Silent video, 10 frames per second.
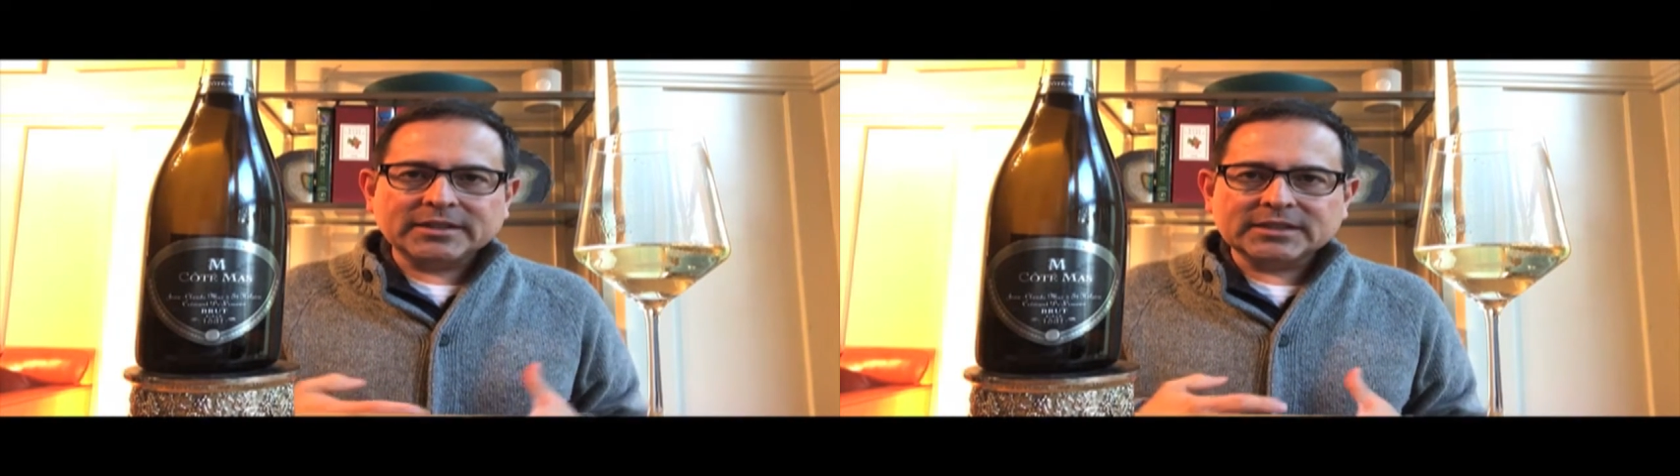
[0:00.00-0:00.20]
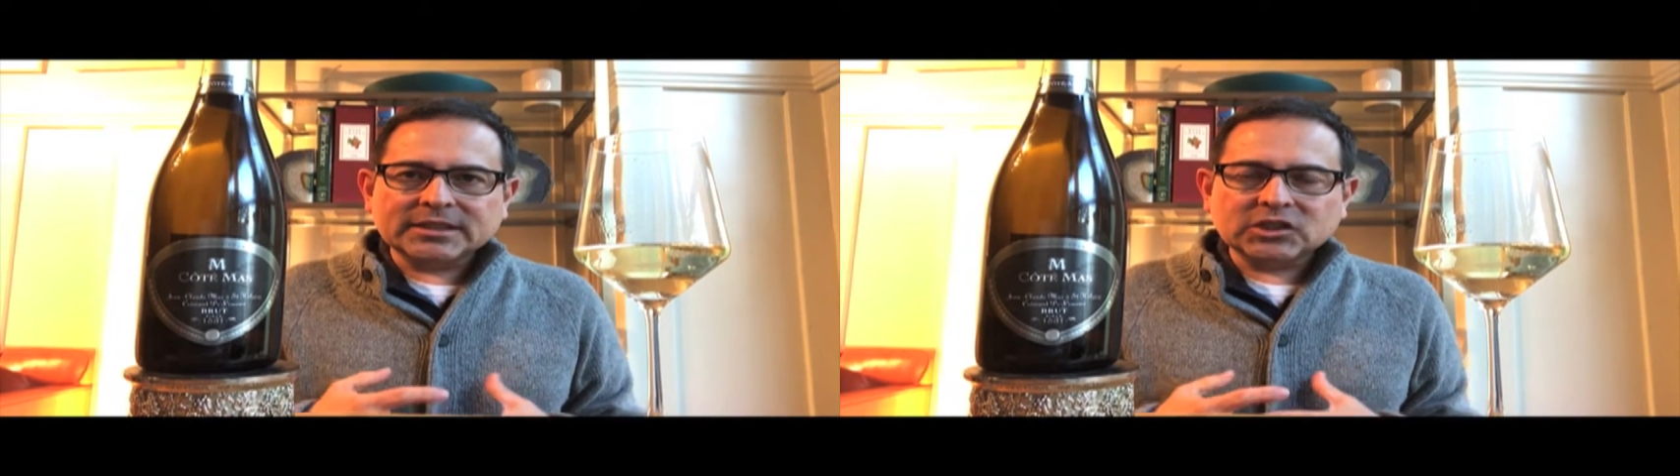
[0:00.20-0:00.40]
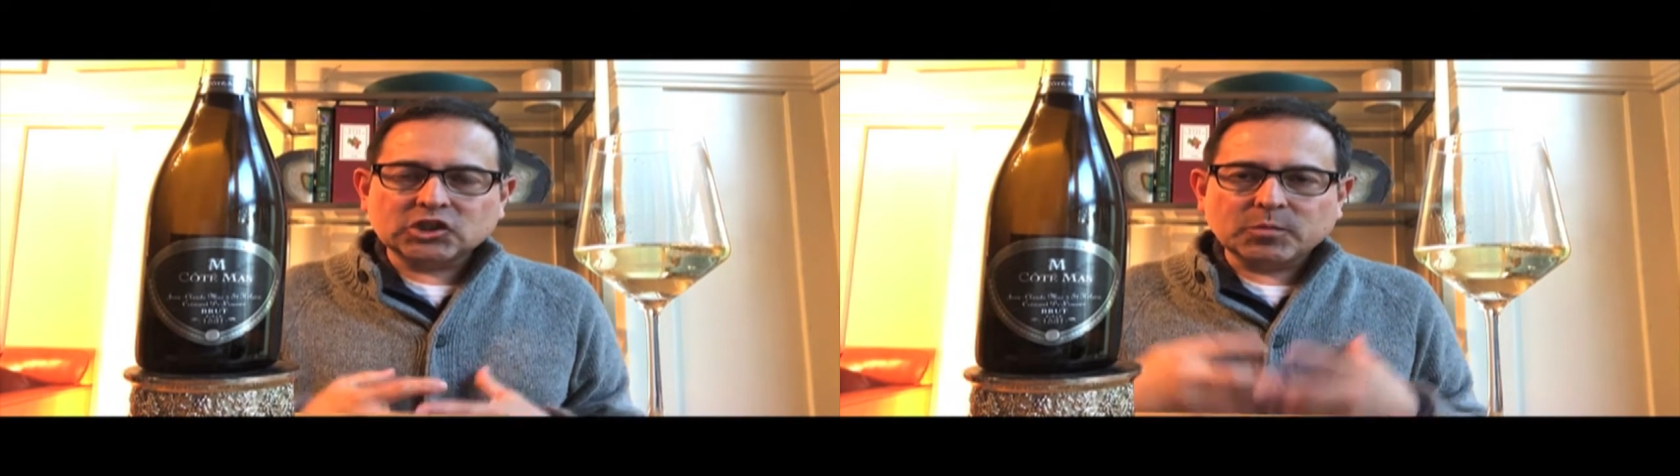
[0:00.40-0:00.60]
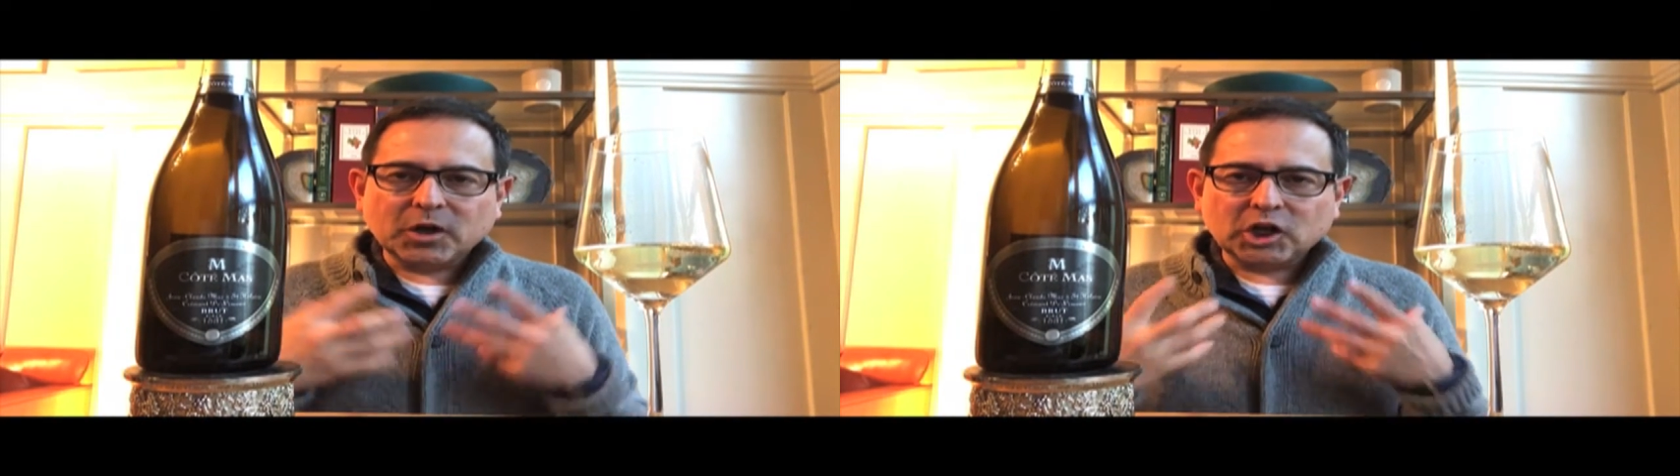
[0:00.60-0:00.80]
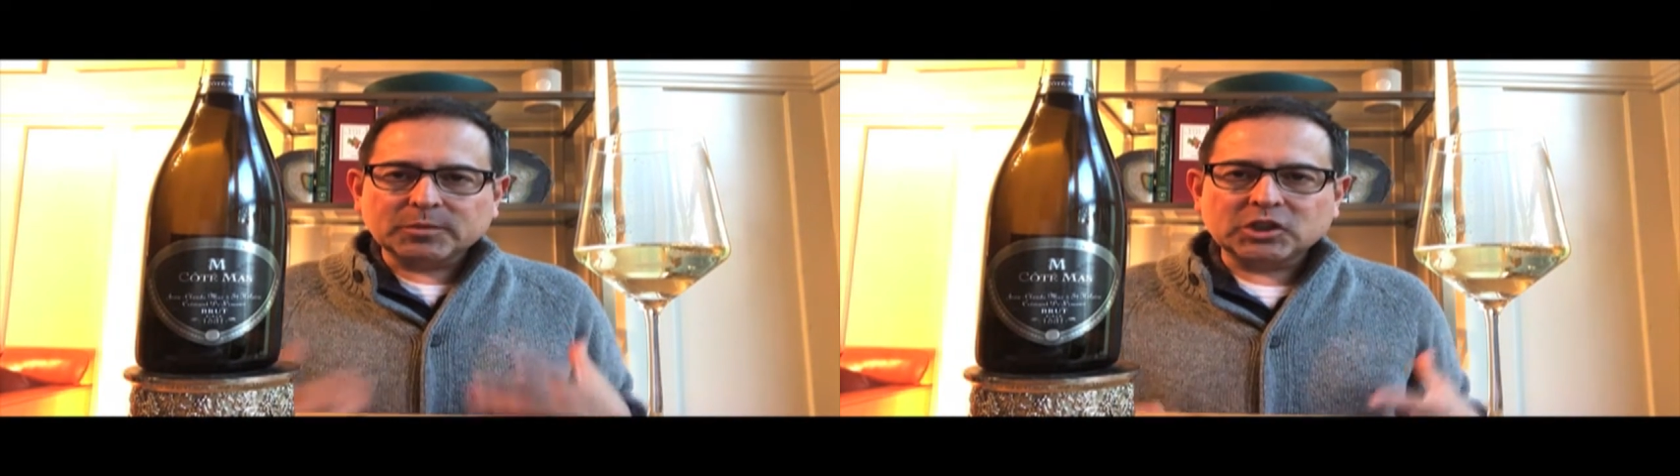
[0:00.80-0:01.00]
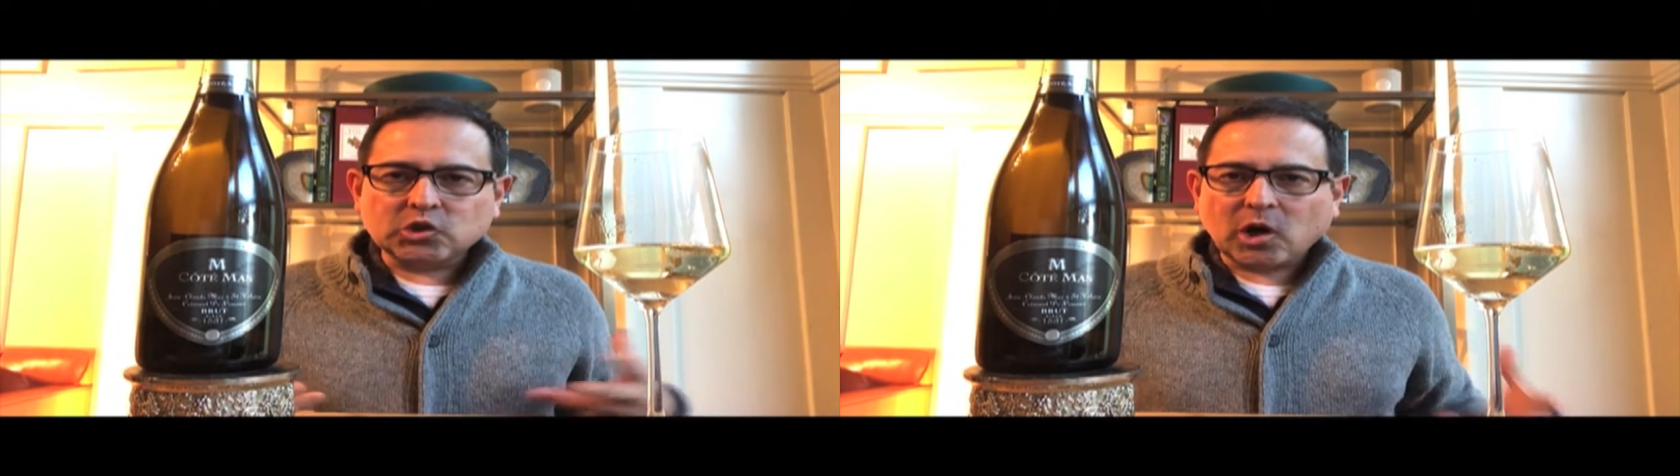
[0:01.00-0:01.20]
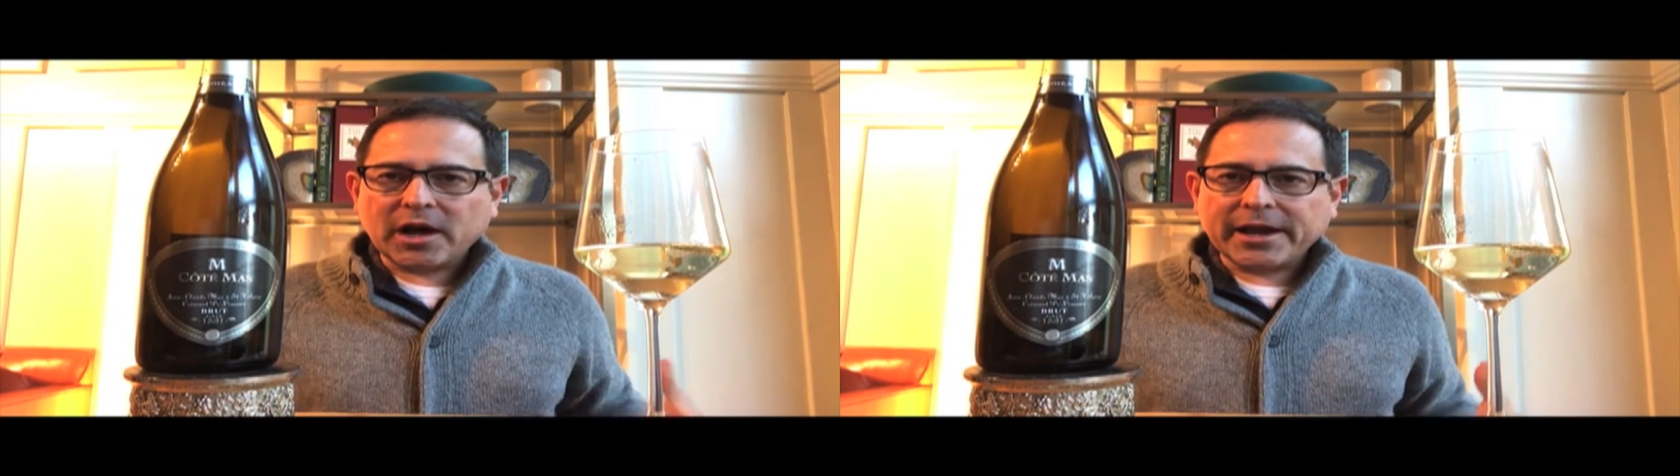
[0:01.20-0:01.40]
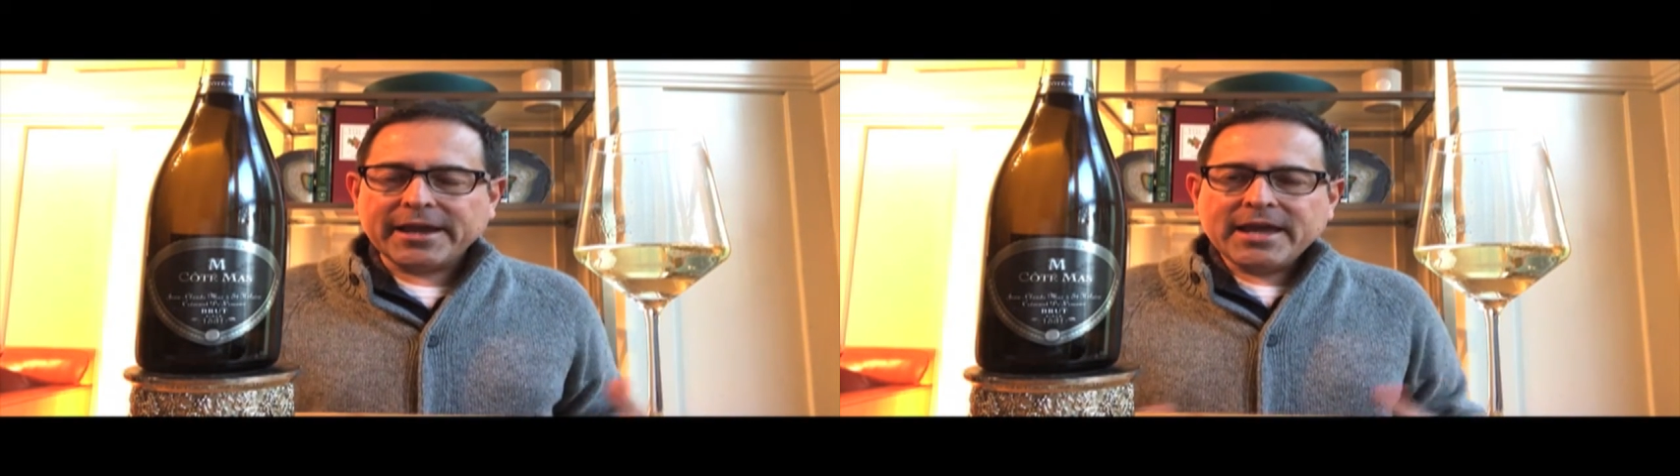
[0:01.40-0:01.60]
is it's superbly
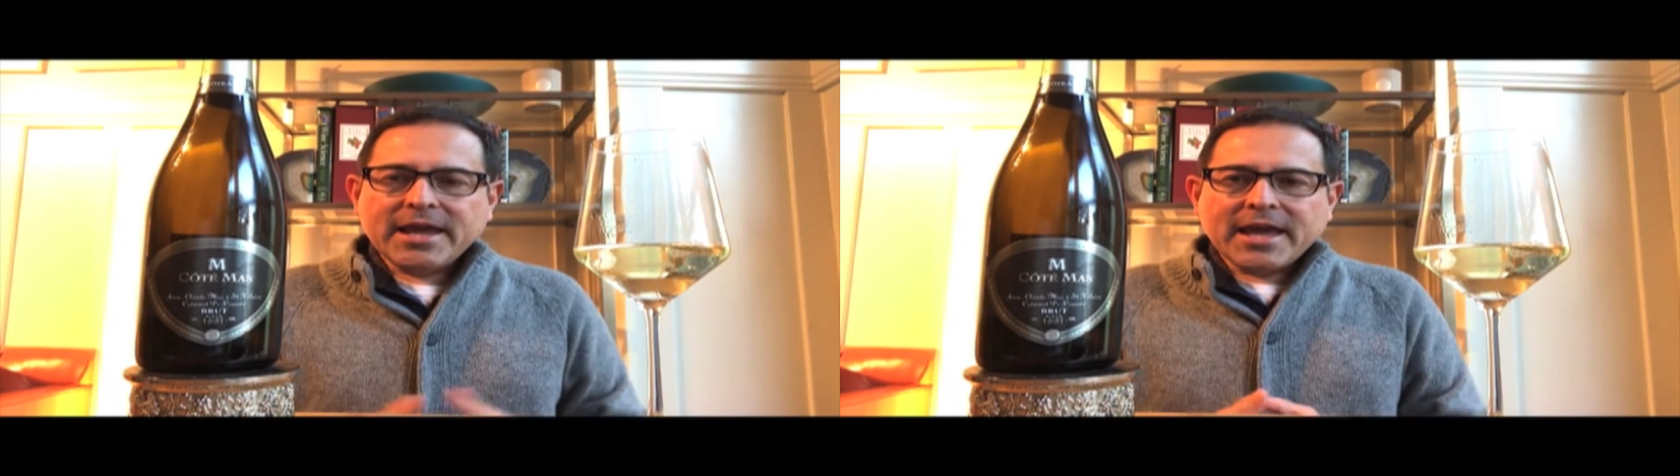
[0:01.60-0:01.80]
dry.